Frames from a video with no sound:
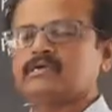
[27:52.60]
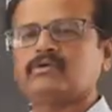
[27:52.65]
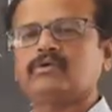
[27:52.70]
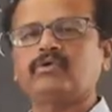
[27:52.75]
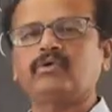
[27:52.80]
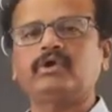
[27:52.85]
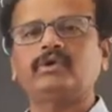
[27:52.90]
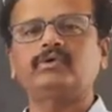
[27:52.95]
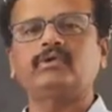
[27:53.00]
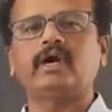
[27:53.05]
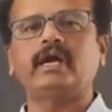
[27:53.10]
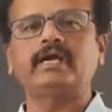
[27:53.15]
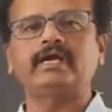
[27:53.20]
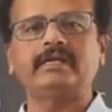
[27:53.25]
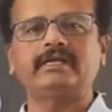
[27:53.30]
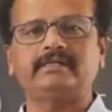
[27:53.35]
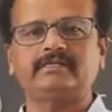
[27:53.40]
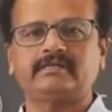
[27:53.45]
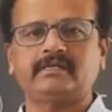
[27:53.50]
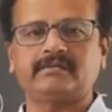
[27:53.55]
going to
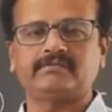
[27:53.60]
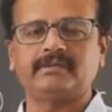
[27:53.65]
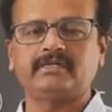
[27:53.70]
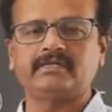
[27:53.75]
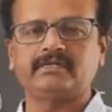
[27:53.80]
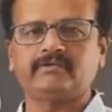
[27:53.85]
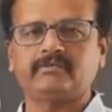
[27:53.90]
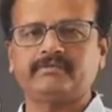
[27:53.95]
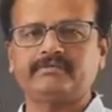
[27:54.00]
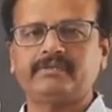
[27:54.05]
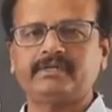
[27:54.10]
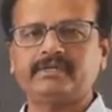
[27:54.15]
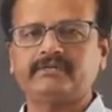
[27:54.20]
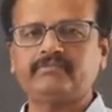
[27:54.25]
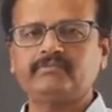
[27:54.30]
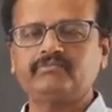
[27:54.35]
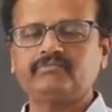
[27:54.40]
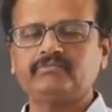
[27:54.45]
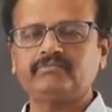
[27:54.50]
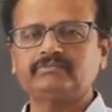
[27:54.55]
attain thermal
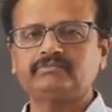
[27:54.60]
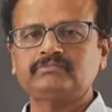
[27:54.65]
equilibrium